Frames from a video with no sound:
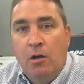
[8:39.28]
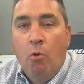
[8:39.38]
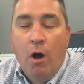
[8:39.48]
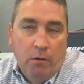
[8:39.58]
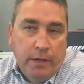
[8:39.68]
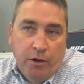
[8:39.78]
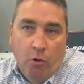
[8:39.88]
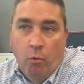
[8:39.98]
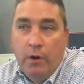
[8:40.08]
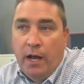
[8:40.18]
Well,
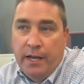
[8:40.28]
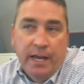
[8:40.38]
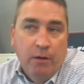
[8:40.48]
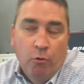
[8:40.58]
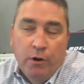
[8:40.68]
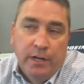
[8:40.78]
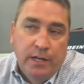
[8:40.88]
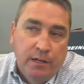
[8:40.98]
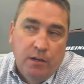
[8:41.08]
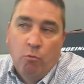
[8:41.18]
we're
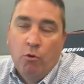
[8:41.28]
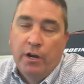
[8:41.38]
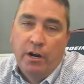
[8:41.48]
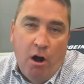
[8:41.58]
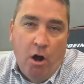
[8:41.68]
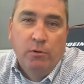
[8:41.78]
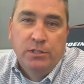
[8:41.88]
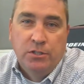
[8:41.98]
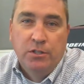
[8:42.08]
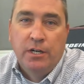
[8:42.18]
gonna
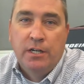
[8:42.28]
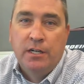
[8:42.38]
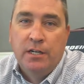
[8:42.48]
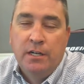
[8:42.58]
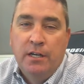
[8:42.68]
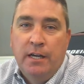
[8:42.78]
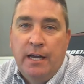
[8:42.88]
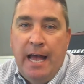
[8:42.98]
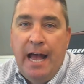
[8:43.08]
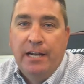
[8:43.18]
always look
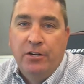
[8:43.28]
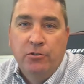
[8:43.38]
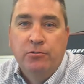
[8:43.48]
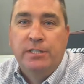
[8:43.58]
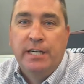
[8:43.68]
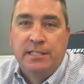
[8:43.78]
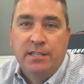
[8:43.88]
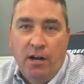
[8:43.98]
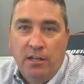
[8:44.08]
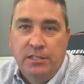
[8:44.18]
at new
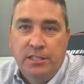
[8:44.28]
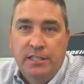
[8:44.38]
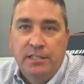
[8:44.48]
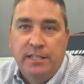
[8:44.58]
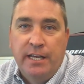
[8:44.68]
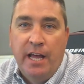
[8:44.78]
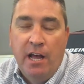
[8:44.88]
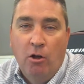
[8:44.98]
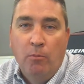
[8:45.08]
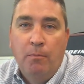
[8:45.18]
technologies that
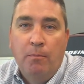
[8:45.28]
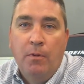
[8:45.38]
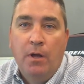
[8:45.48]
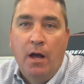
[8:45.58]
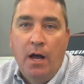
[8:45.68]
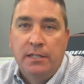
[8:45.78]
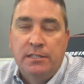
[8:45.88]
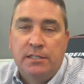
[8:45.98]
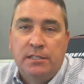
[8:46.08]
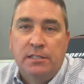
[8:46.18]
help
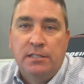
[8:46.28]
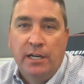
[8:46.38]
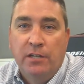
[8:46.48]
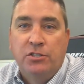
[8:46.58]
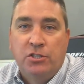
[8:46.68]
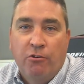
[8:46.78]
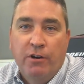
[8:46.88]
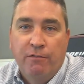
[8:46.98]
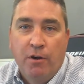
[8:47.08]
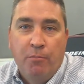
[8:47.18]
us tell the
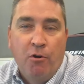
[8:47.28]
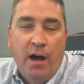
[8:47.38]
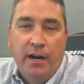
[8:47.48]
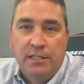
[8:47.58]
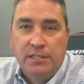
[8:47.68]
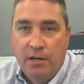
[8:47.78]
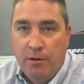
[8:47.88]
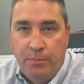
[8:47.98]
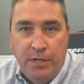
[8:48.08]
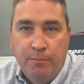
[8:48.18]
story of our products and
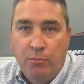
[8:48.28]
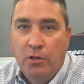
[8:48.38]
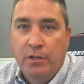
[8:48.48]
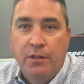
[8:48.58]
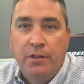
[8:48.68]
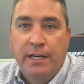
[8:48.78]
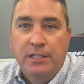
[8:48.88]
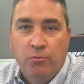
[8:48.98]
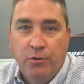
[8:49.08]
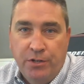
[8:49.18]
our people and the
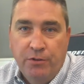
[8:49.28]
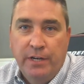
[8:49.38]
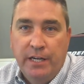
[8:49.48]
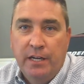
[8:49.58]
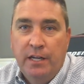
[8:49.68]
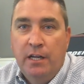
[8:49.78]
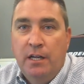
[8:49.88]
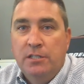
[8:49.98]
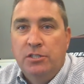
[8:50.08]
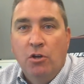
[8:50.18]
things we're doing.
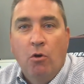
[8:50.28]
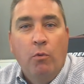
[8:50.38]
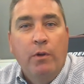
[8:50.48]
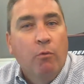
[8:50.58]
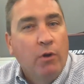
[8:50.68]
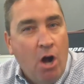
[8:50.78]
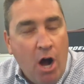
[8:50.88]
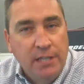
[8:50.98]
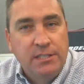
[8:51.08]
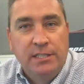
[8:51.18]
So we're
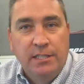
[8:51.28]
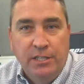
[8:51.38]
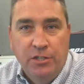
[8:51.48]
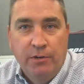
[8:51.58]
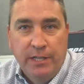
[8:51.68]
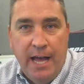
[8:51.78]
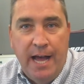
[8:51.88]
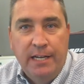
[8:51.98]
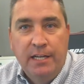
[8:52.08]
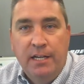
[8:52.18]
constantly doing that.